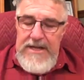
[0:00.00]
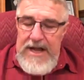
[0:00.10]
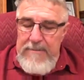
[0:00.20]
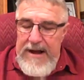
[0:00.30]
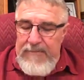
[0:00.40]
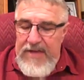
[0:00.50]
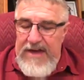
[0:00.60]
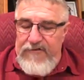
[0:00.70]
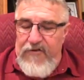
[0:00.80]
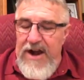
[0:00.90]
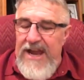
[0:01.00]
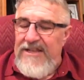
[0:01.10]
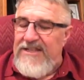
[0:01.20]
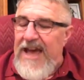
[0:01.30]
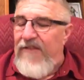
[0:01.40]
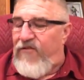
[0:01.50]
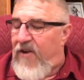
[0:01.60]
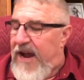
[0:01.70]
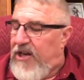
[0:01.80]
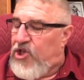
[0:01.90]
about that phrase. That
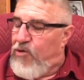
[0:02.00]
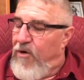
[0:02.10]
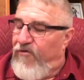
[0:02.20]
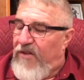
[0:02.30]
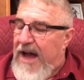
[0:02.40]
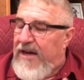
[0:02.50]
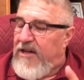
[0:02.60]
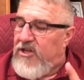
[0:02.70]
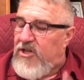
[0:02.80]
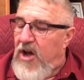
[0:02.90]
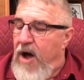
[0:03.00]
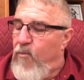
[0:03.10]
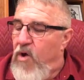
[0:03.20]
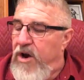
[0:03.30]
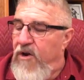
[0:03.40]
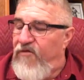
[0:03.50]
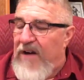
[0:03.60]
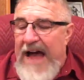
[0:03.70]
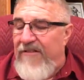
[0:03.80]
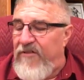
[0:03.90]
phrase you will find in Psalm
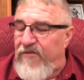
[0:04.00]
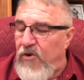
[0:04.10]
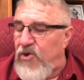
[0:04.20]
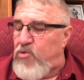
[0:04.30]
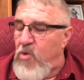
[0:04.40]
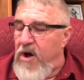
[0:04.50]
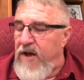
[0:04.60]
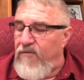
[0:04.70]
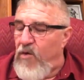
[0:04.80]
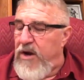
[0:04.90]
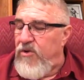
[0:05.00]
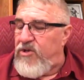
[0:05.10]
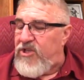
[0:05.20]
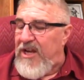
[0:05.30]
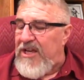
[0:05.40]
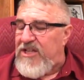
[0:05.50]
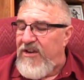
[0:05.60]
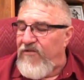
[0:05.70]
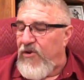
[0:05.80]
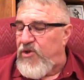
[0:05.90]
105 and verse 1, 106
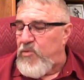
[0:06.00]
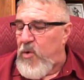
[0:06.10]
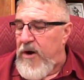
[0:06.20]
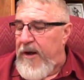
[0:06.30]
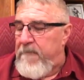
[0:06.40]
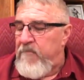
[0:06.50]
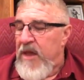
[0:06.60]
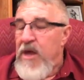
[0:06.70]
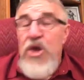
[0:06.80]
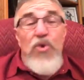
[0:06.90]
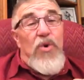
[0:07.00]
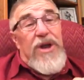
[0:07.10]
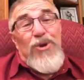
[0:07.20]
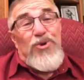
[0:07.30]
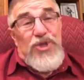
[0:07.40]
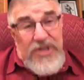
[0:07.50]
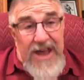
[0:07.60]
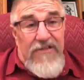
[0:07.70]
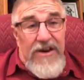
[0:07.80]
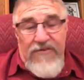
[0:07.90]
and verse 1,
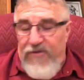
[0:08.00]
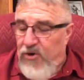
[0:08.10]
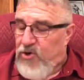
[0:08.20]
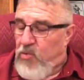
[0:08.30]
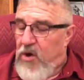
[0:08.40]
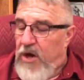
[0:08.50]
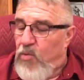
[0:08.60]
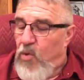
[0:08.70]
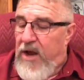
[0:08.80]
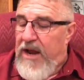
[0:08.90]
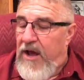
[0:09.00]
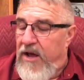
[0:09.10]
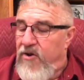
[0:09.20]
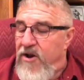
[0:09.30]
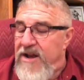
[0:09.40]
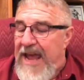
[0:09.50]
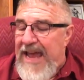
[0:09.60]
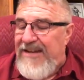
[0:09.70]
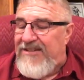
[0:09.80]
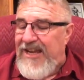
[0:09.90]
107 and verse 1,
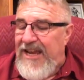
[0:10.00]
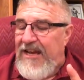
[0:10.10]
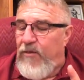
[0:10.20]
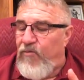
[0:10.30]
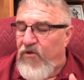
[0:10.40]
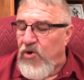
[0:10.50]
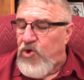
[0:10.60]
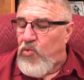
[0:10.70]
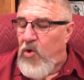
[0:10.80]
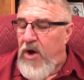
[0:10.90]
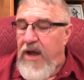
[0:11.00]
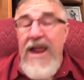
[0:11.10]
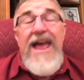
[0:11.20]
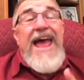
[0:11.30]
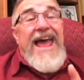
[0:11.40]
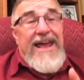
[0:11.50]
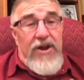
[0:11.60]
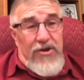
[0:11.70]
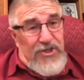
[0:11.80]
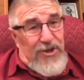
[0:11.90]
118 and verse 1, and
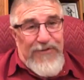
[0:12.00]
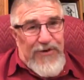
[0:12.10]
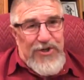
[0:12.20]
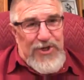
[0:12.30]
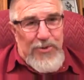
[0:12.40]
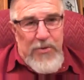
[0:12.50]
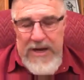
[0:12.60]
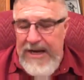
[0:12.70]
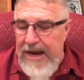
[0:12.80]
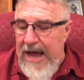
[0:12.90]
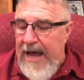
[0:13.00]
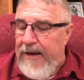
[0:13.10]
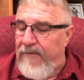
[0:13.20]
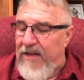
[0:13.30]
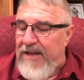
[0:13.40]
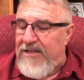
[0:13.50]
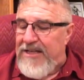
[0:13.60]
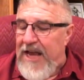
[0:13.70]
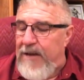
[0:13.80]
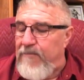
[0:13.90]
also verse 29 of that
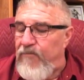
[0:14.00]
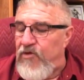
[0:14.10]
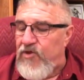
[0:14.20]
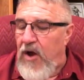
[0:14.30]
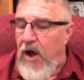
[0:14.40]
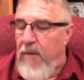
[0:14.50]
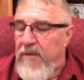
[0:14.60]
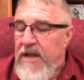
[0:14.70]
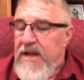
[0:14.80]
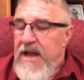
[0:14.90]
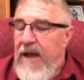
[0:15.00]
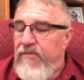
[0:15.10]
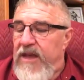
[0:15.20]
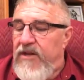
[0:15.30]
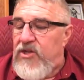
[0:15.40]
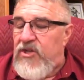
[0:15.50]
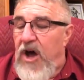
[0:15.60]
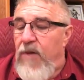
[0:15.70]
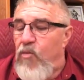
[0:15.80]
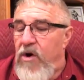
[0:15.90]
same psalm. And then
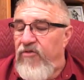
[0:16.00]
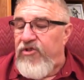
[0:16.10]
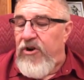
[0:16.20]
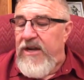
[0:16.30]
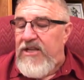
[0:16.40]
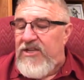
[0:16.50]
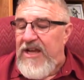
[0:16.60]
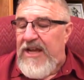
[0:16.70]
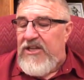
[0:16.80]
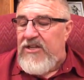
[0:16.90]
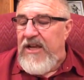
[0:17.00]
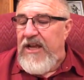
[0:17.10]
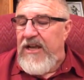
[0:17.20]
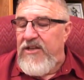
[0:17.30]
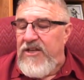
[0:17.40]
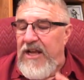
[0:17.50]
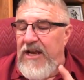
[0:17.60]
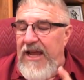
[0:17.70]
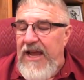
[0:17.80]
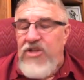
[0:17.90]
Psalm 136, it is
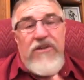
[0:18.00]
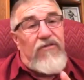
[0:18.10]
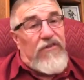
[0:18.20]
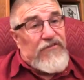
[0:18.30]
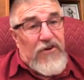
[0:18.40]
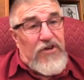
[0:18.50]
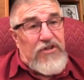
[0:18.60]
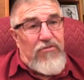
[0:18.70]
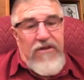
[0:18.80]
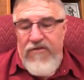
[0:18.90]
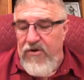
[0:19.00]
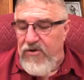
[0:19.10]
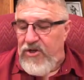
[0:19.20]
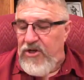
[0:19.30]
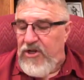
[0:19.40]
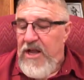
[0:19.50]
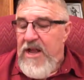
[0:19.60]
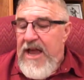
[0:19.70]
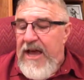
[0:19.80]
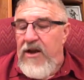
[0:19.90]
in each of the first three verses
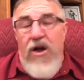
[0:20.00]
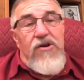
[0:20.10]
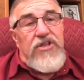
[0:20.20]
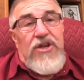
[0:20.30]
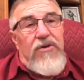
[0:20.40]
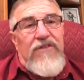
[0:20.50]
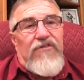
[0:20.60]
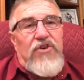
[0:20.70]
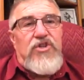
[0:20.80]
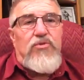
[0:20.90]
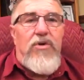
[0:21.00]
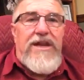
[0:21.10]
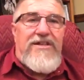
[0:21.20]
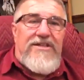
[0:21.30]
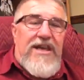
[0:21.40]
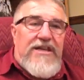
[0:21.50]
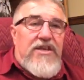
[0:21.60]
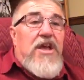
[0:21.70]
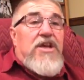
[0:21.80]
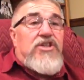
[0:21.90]
and also in verse
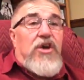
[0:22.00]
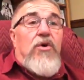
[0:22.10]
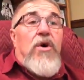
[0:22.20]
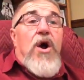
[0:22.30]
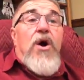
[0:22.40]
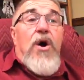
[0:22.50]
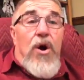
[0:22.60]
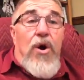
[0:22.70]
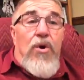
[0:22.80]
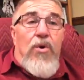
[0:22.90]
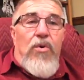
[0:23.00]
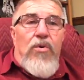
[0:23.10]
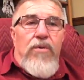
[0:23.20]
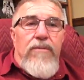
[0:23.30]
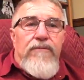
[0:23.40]
26. So, oh,